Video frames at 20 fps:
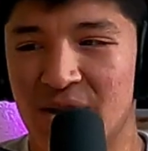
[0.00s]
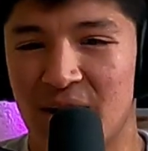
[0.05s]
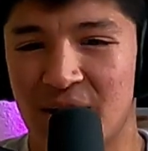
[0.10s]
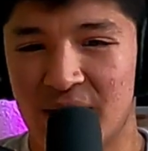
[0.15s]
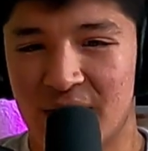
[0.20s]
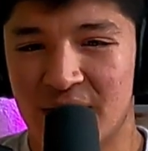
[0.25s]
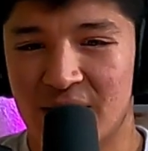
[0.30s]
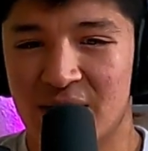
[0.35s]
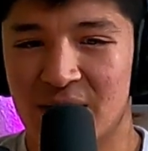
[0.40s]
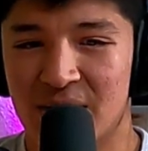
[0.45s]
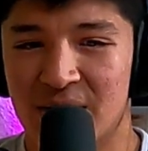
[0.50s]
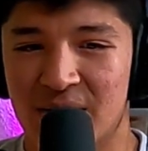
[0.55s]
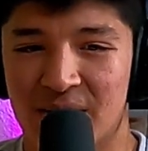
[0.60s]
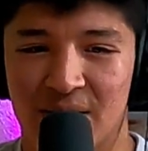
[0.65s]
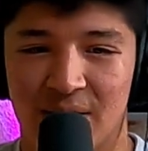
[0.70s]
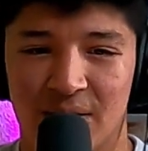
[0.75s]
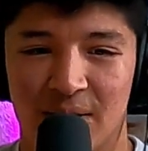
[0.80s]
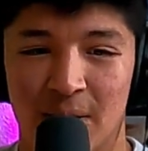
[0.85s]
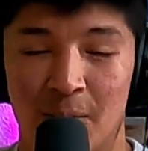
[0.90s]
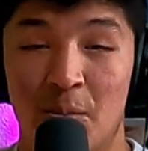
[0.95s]
talking to
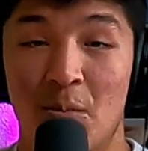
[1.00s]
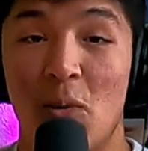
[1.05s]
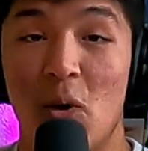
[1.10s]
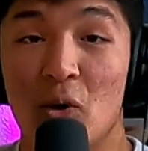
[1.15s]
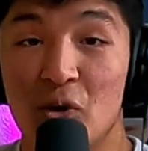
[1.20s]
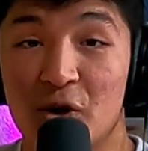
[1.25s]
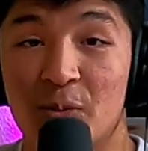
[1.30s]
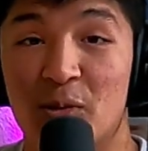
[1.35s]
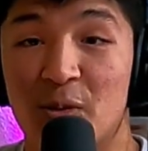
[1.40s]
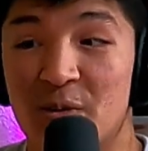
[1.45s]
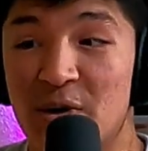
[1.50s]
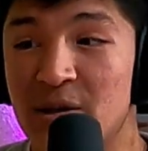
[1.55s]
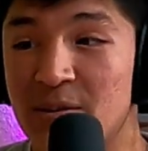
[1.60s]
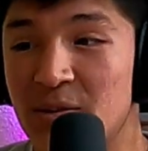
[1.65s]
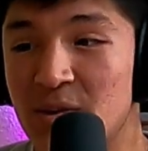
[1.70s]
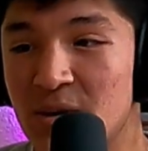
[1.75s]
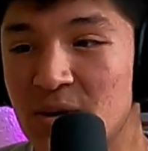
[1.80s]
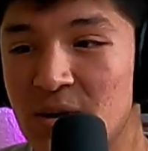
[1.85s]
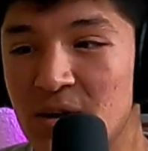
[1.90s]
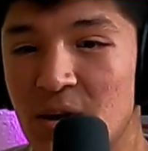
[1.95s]
multiple
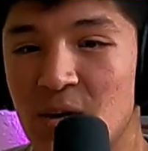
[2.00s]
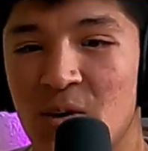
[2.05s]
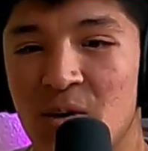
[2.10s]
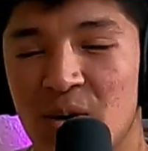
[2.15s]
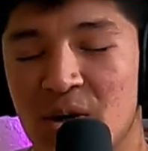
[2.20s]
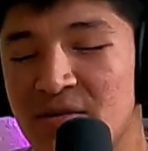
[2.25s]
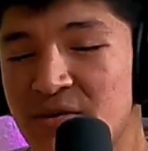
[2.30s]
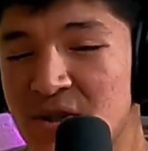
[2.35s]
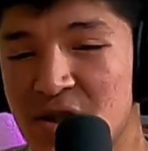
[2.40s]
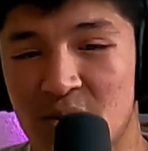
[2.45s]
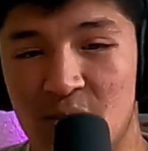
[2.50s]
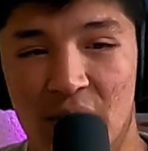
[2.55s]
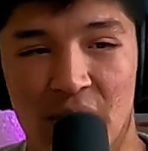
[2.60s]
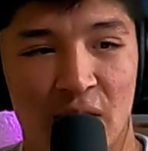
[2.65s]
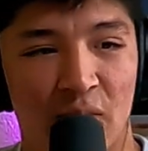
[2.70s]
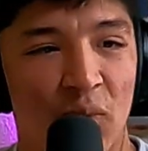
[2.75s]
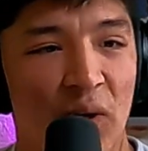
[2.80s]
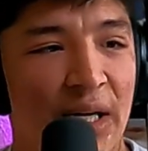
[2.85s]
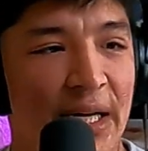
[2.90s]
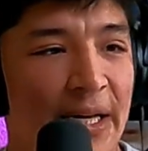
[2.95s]
people or even just one
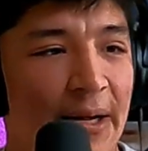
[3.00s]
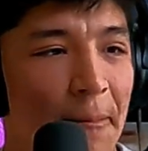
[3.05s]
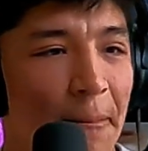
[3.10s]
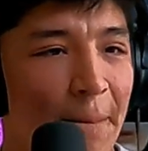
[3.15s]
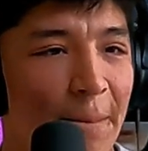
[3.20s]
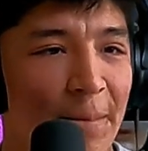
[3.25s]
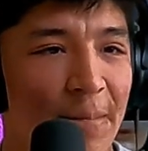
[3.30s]
on one.